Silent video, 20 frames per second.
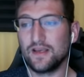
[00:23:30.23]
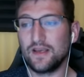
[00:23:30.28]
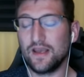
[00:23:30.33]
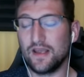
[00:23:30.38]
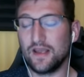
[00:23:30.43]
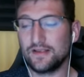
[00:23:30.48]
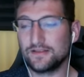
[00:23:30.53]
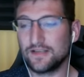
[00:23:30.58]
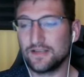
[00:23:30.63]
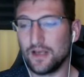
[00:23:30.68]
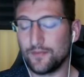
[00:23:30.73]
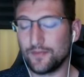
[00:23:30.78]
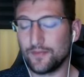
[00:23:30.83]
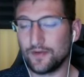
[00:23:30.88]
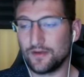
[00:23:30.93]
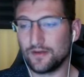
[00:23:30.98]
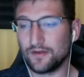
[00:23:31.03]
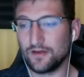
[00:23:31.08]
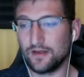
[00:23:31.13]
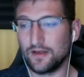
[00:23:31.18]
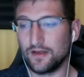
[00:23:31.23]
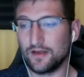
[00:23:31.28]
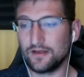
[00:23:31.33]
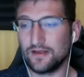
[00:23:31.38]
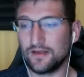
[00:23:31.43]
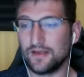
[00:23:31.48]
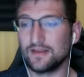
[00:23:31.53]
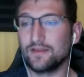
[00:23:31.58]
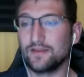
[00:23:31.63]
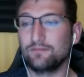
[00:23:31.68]
ends up uh,
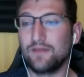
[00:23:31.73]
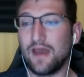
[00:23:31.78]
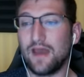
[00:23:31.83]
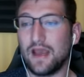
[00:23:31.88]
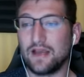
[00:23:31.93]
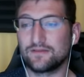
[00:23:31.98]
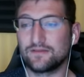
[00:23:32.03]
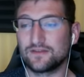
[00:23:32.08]
getting the back of